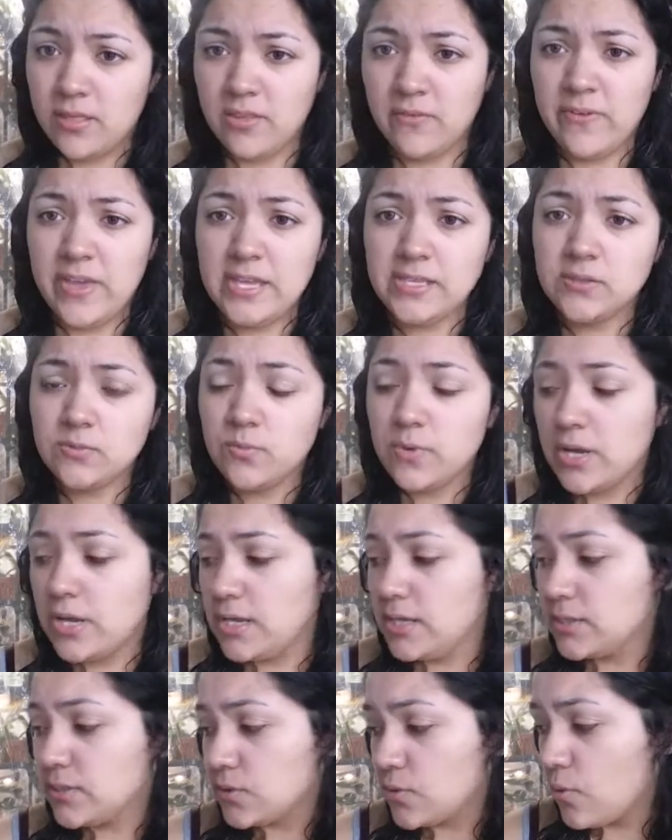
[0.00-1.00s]
vase
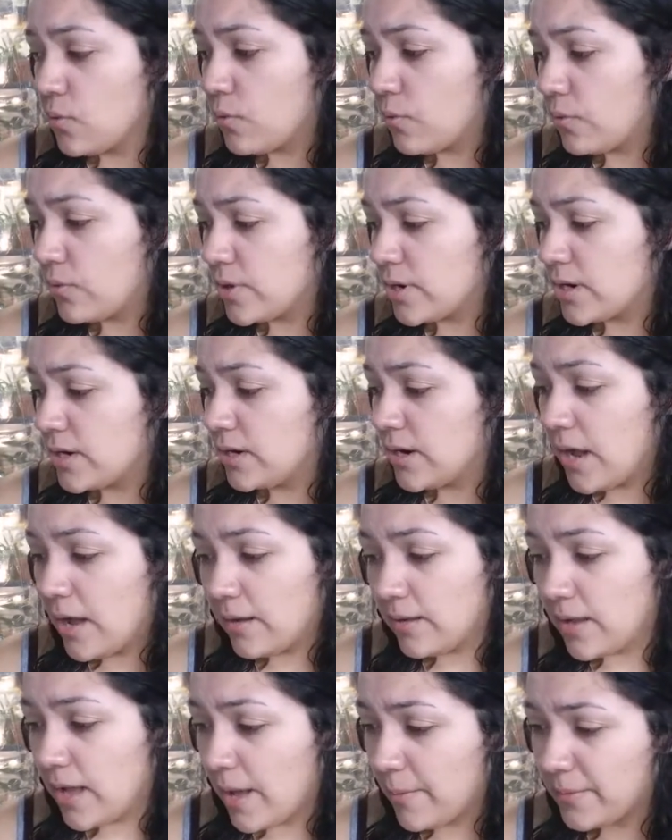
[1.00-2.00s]
was, or
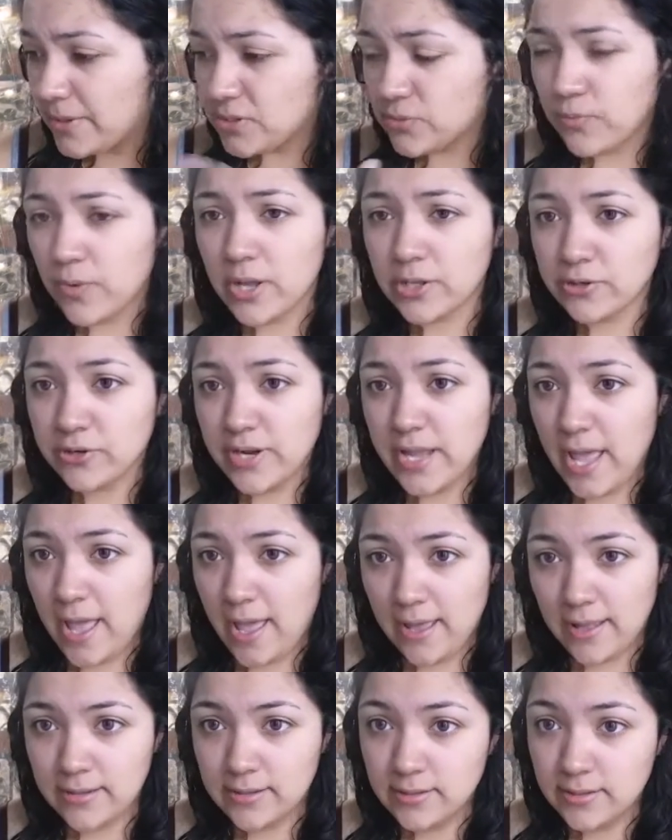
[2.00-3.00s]
how much water it
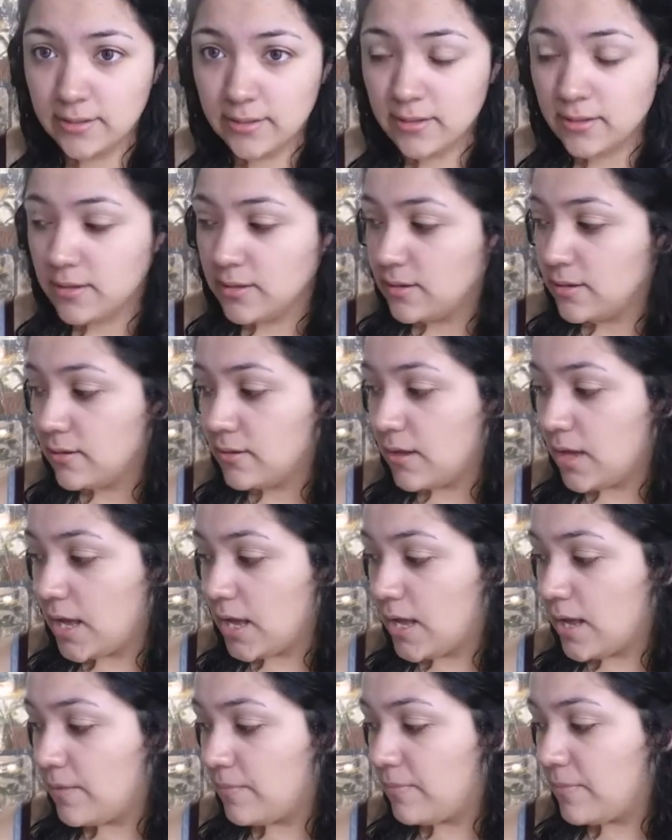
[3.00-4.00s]
had,
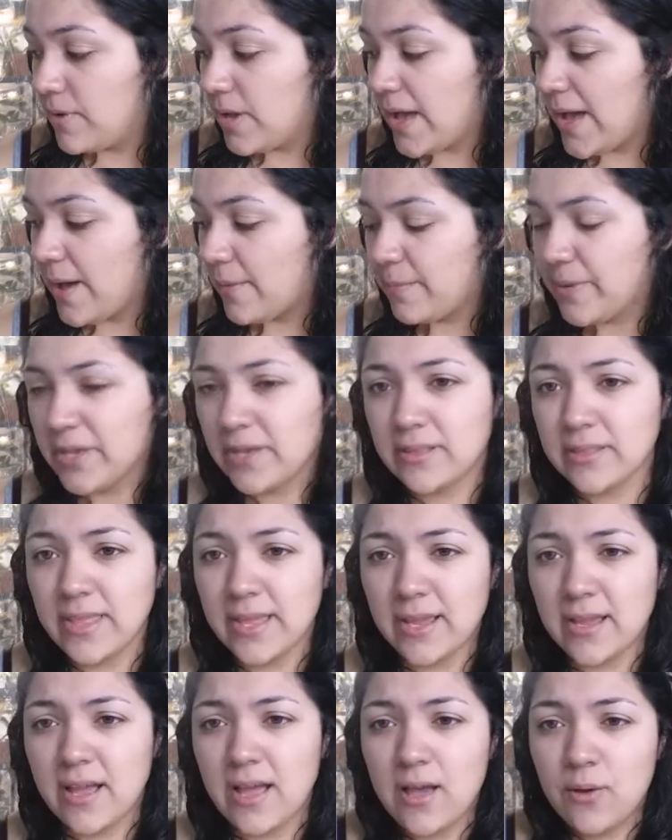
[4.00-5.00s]
how big,
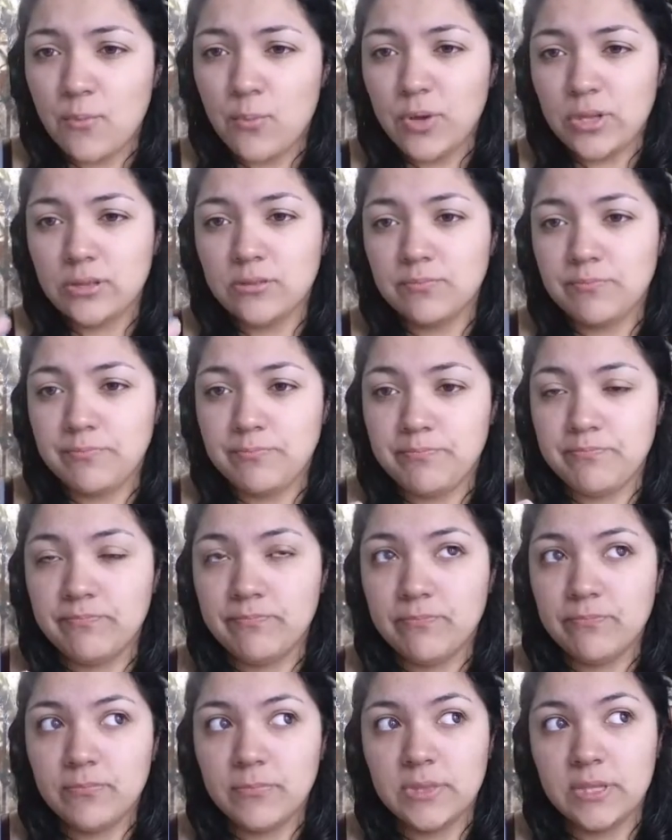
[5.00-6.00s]
like what
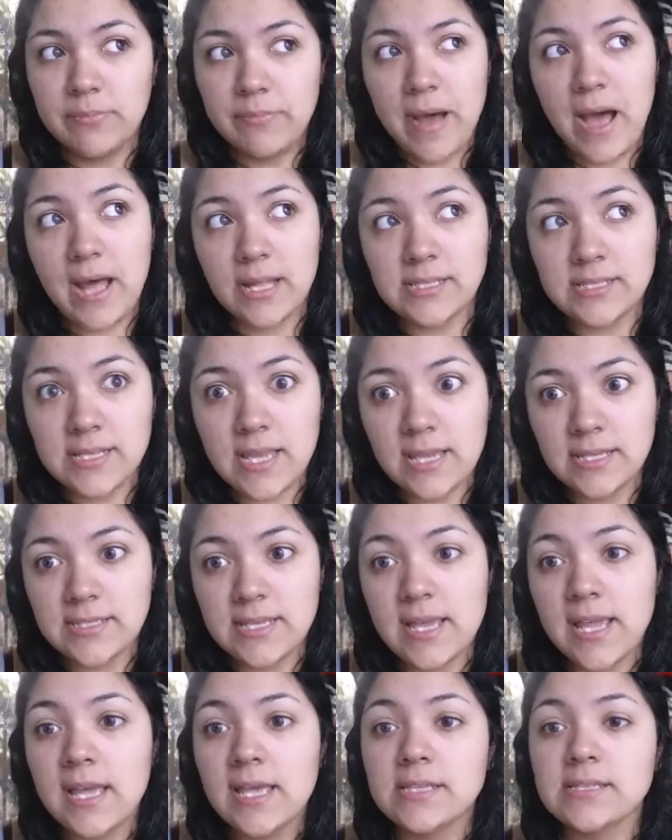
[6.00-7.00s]
the pot
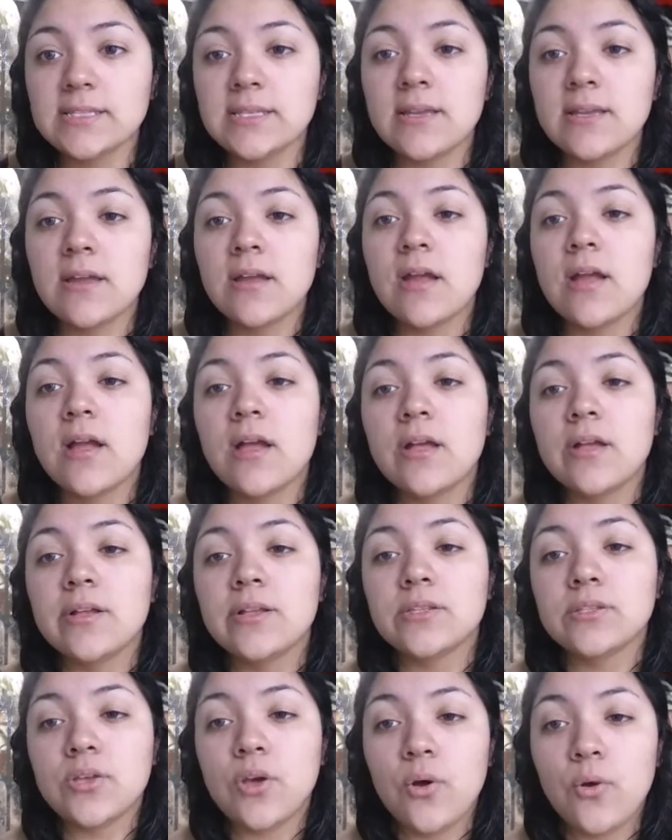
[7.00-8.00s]
size, I guess.
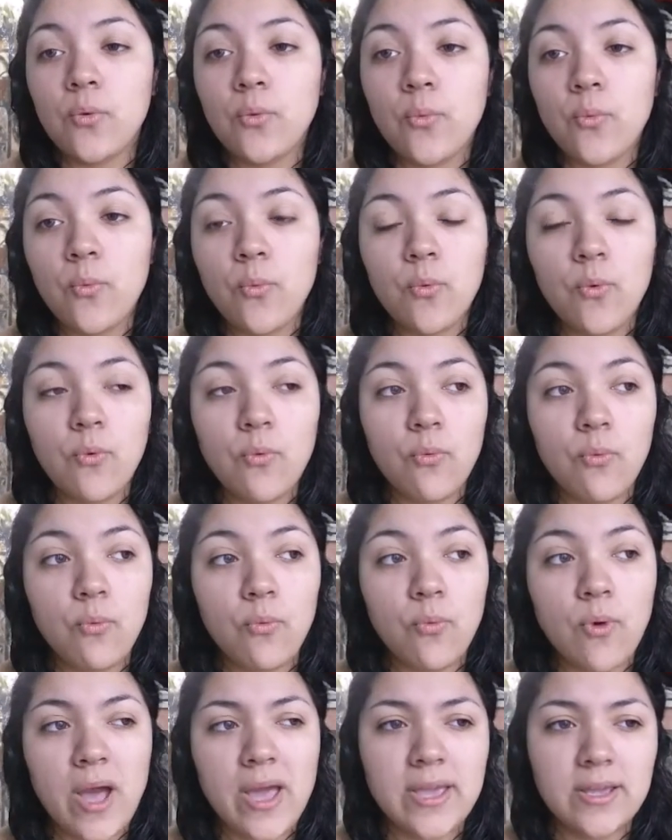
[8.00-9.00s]
So
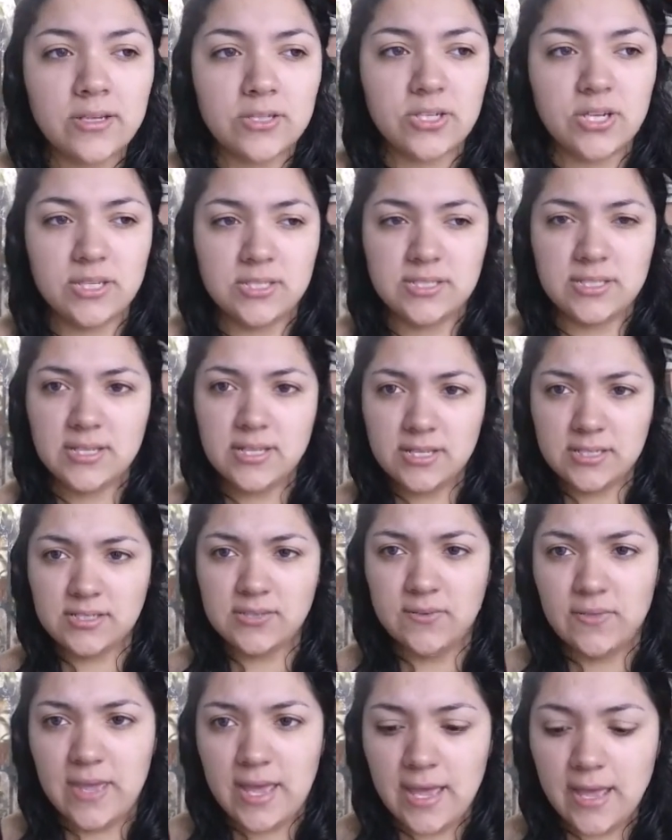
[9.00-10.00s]
I adjusted it
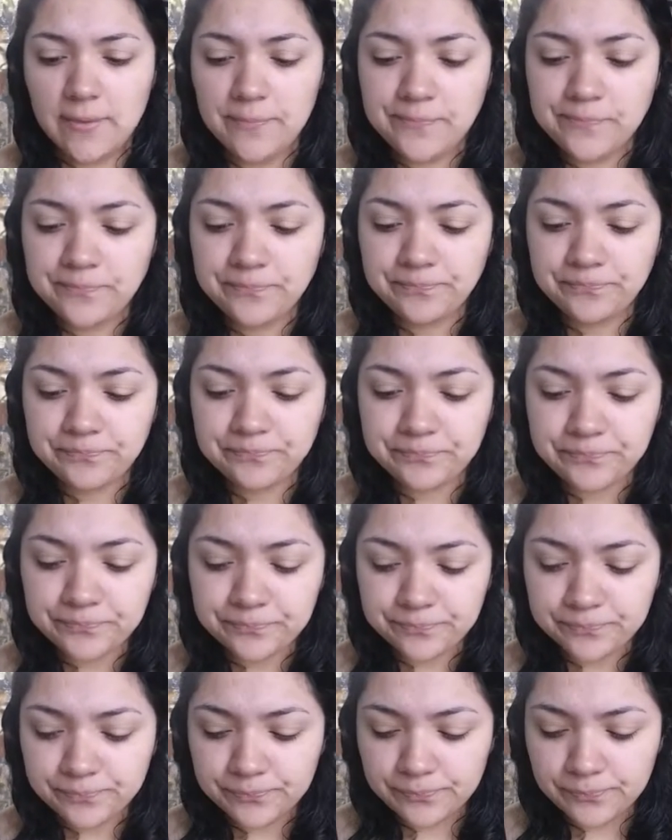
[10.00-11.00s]
to that,
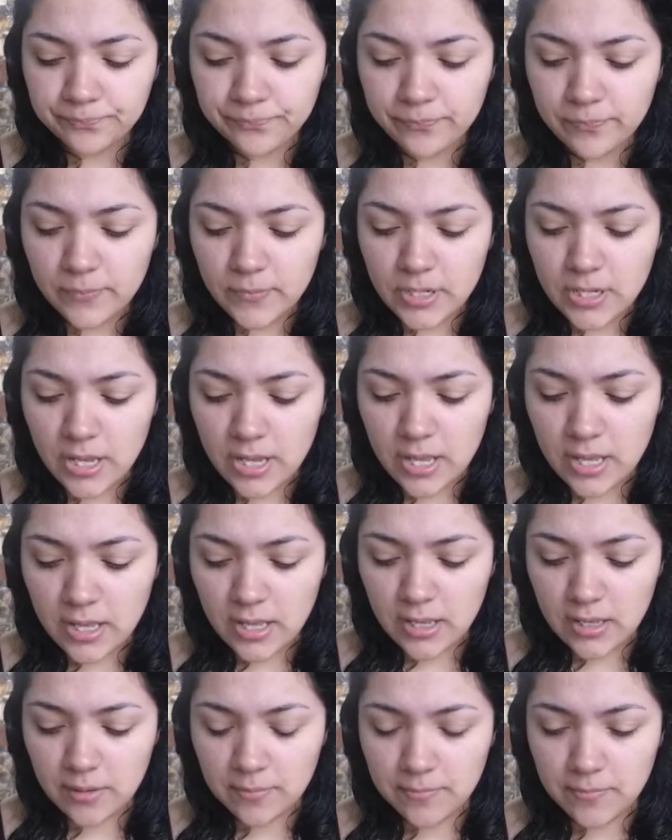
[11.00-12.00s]

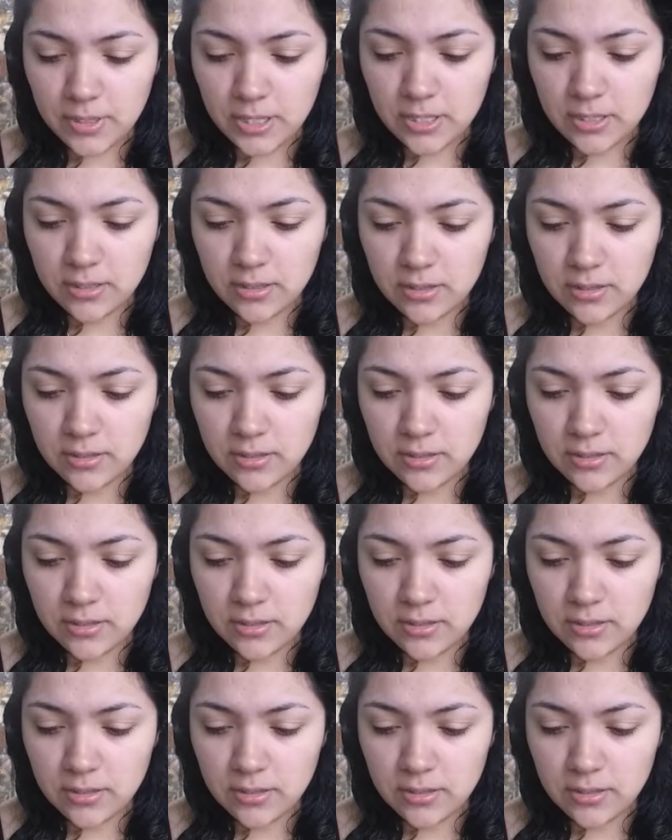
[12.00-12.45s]
and